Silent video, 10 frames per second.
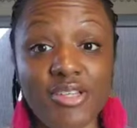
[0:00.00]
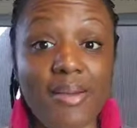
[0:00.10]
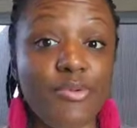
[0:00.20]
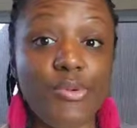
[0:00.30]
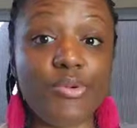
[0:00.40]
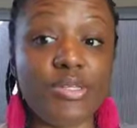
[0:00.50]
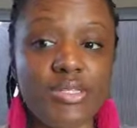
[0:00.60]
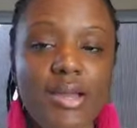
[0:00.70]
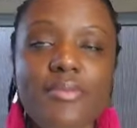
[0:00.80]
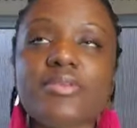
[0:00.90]
job during the
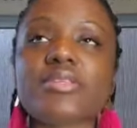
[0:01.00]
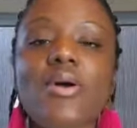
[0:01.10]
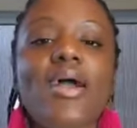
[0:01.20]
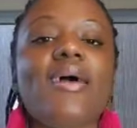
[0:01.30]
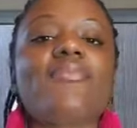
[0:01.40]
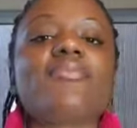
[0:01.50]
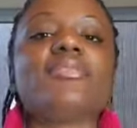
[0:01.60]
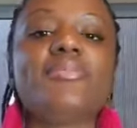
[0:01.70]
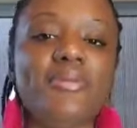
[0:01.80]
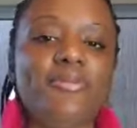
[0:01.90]
summer. So I have a
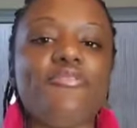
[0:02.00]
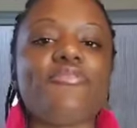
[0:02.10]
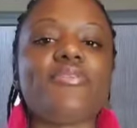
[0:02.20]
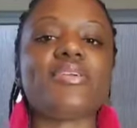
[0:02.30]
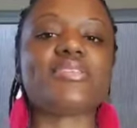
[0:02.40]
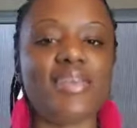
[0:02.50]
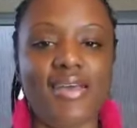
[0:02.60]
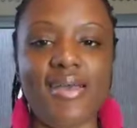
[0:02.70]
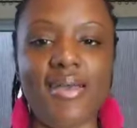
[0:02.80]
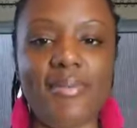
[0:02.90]
little bit more free
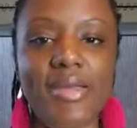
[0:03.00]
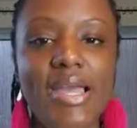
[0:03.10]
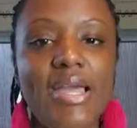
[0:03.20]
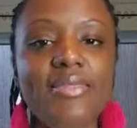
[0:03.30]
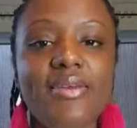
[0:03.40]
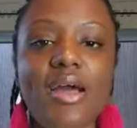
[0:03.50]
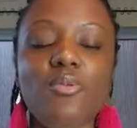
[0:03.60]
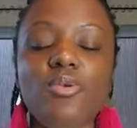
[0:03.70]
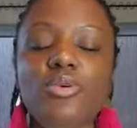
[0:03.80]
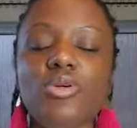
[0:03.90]
time than I
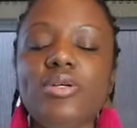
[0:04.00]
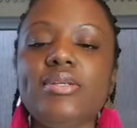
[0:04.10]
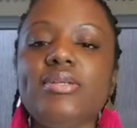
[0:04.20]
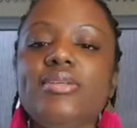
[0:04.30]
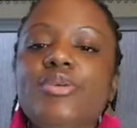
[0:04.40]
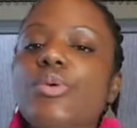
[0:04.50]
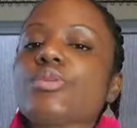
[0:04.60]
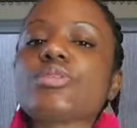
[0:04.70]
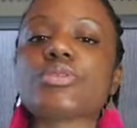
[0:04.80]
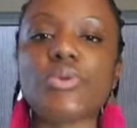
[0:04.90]
would
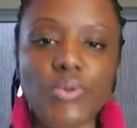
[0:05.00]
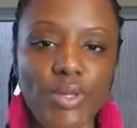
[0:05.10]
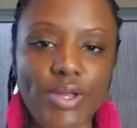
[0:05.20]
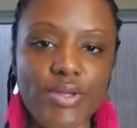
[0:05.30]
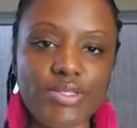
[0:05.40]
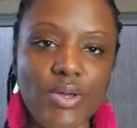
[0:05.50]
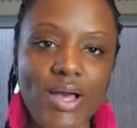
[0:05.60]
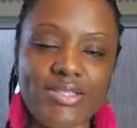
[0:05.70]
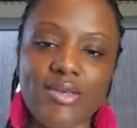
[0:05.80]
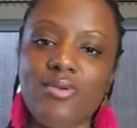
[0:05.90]
during the school year. So
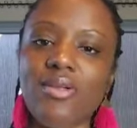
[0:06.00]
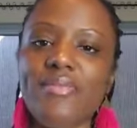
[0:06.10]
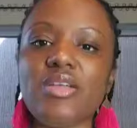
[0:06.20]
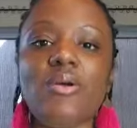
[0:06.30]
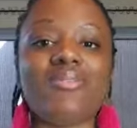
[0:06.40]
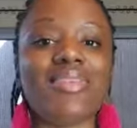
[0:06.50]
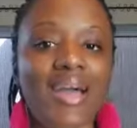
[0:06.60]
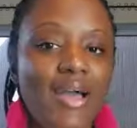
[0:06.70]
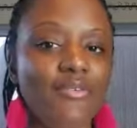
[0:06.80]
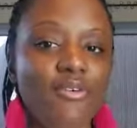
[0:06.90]
I said, well, let me go
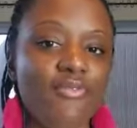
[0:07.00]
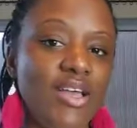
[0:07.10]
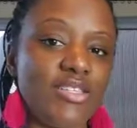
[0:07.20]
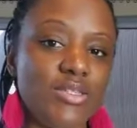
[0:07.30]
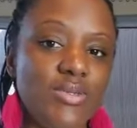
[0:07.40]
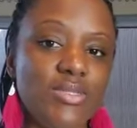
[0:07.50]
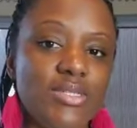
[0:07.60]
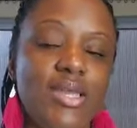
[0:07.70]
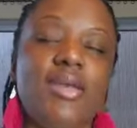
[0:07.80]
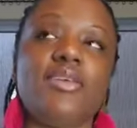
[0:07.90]
live on Fat
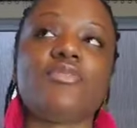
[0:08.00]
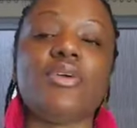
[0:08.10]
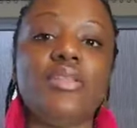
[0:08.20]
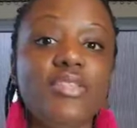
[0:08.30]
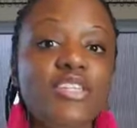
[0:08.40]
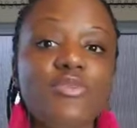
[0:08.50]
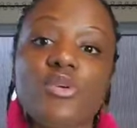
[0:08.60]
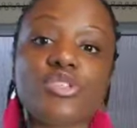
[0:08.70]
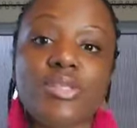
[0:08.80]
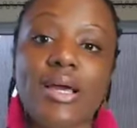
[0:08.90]
Tuesdays, at least
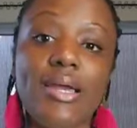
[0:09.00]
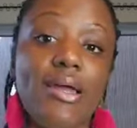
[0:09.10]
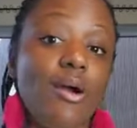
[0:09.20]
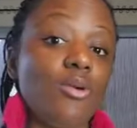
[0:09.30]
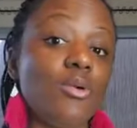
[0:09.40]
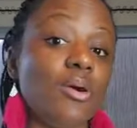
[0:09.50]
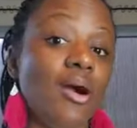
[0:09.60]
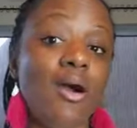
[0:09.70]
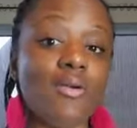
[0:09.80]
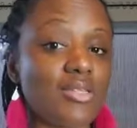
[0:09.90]
for July. Now I don't know what
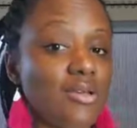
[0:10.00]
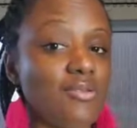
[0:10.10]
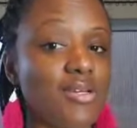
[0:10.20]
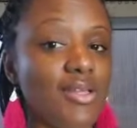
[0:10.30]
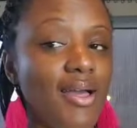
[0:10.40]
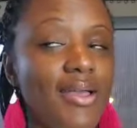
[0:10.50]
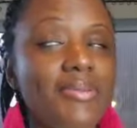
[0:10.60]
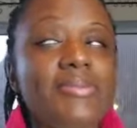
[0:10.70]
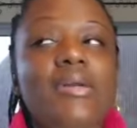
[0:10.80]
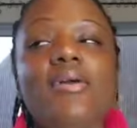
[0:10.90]
all it's going to look
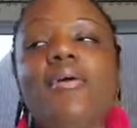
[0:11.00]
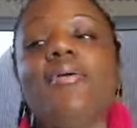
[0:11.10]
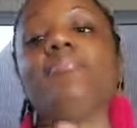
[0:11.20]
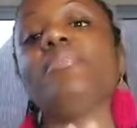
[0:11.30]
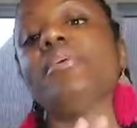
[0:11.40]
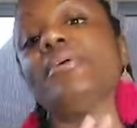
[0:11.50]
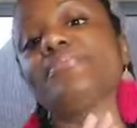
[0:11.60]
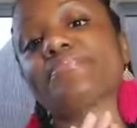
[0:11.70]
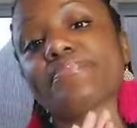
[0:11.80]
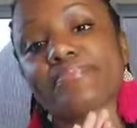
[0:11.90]
like,
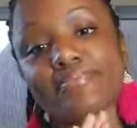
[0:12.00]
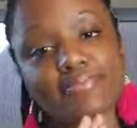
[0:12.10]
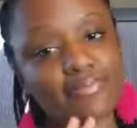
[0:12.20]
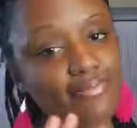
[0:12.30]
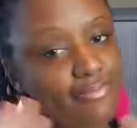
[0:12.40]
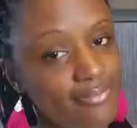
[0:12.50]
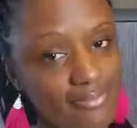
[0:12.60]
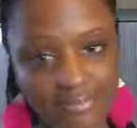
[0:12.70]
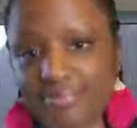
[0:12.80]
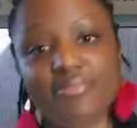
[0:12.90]
but
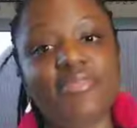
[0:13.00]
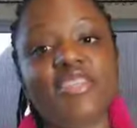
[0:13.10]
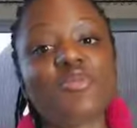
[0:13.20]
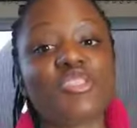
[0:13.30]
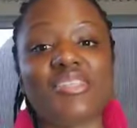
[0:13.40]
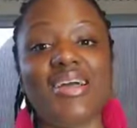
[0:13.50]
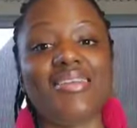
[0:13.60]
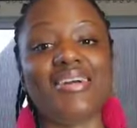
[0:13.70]
this what July